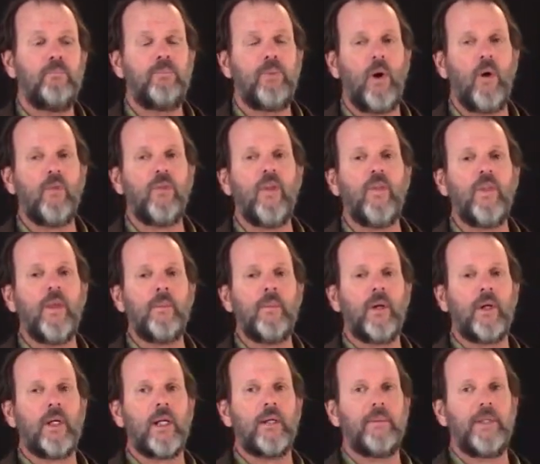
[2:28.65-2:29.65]
both of them
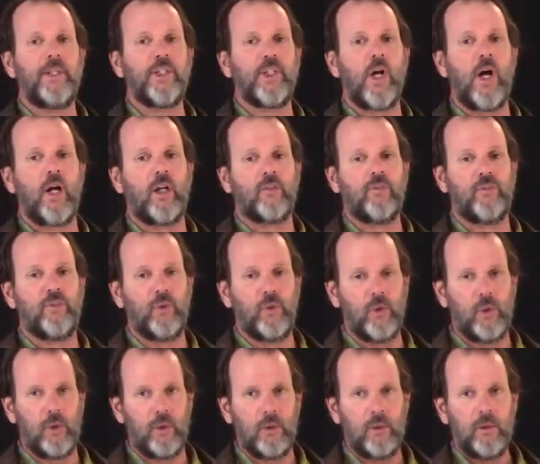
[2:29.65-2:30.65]
are going to be chock
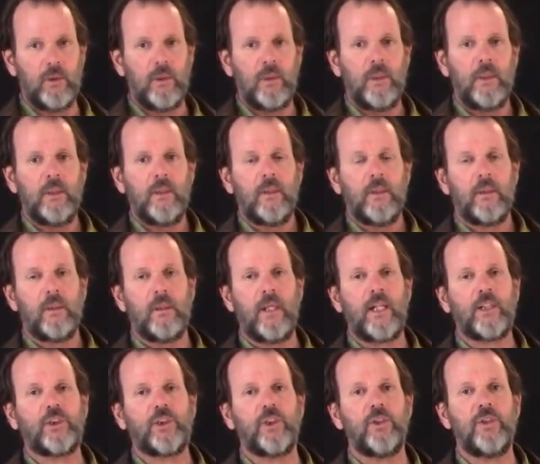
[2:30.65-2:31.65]
full.
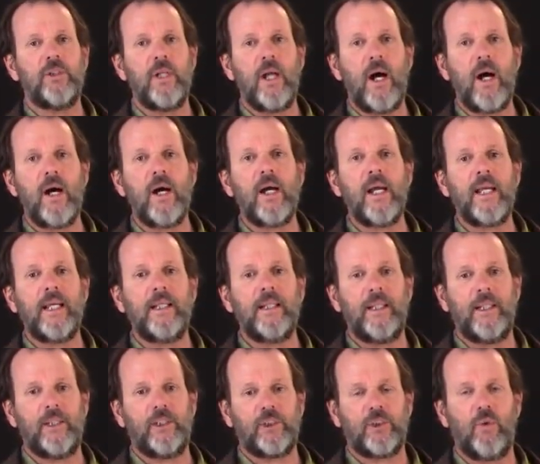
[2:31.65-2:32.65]
Lecture 9
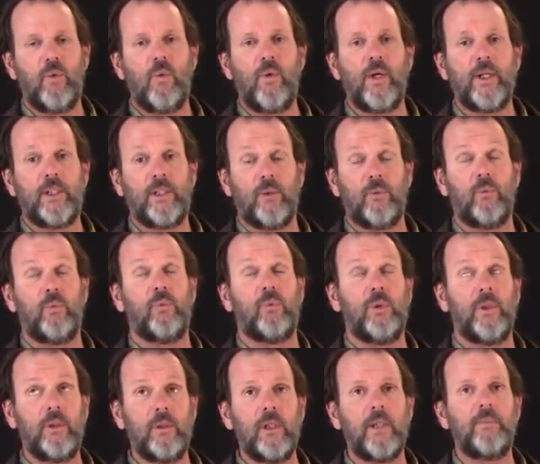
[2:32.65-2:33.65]
is going to
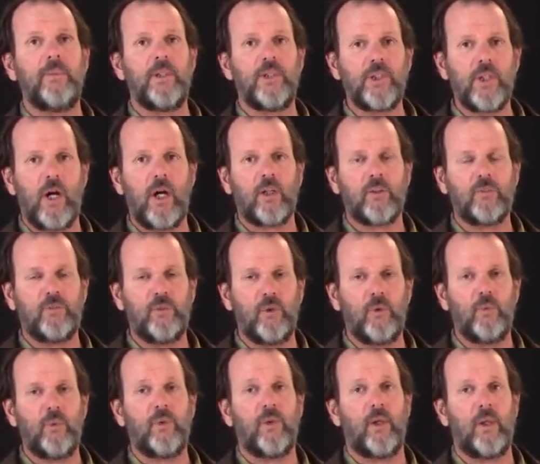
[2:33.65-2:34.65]
really be chock
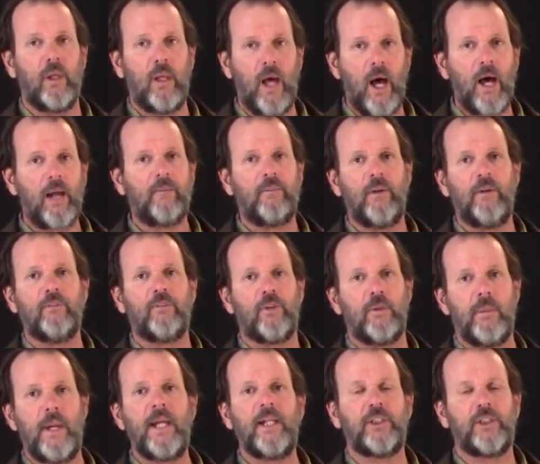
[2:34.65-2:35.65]
full with a lot of
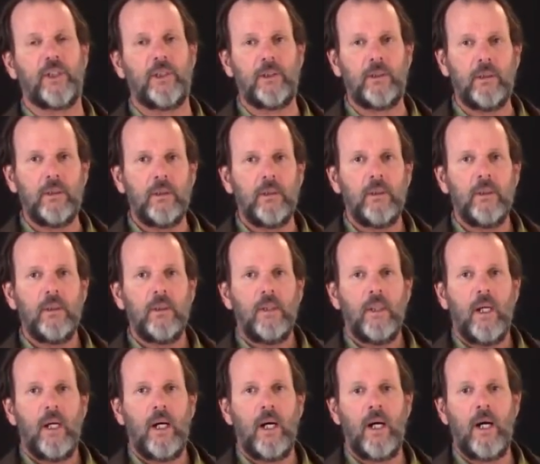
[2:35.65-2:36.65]
information.
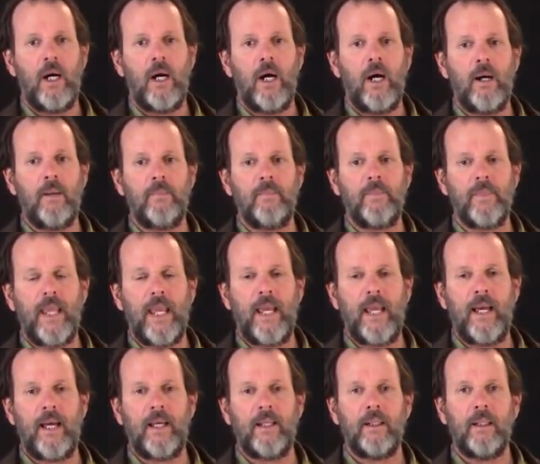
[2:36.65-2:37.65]

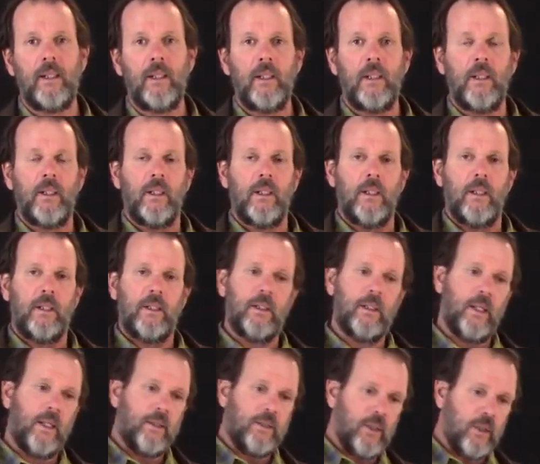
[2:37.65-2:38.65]
And
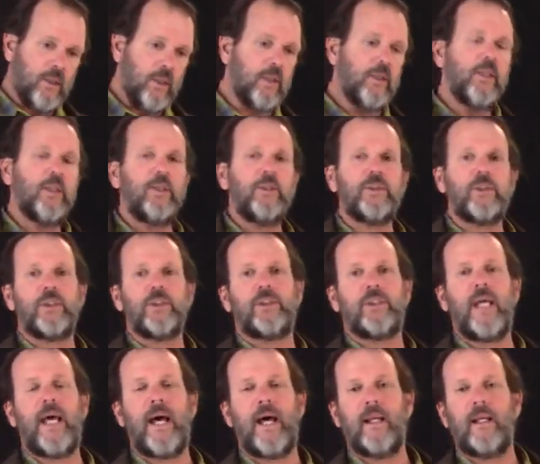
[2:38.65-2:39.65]
the good news is
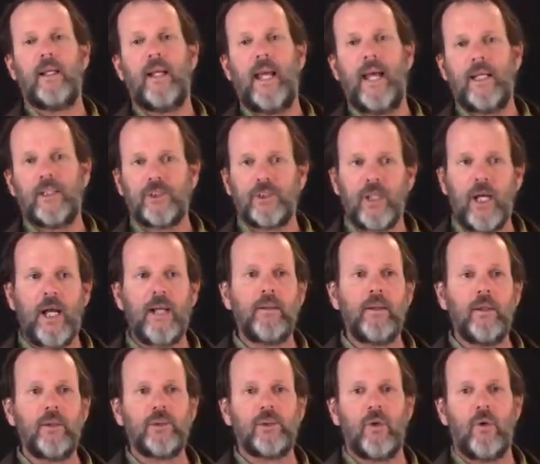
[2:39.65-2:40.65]
that as
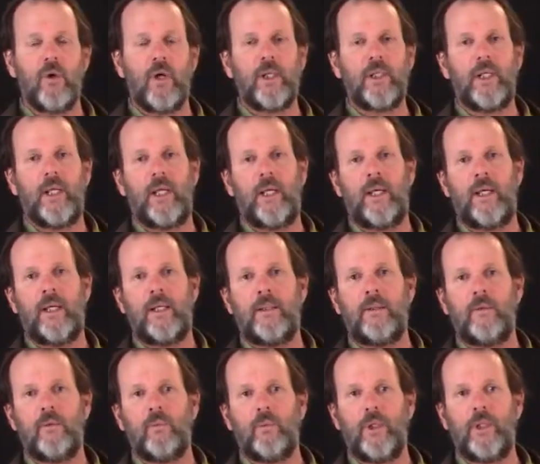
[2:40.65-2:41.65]
time goes on
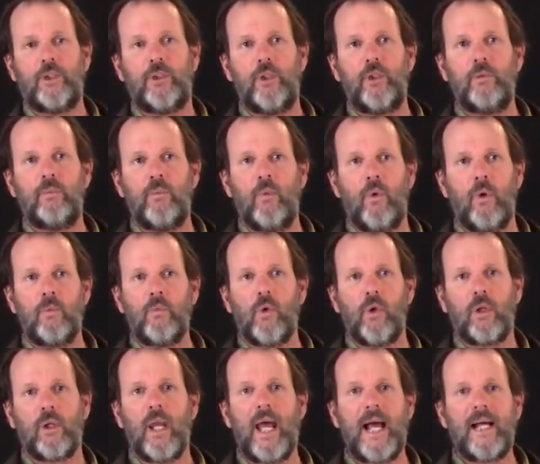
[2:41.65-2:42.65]
and we do more and
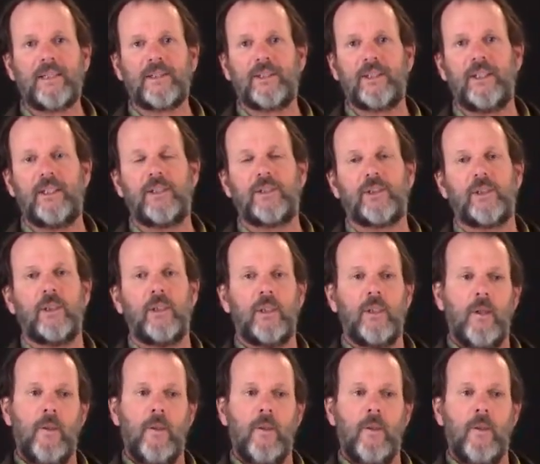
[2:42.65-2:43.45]
more classes,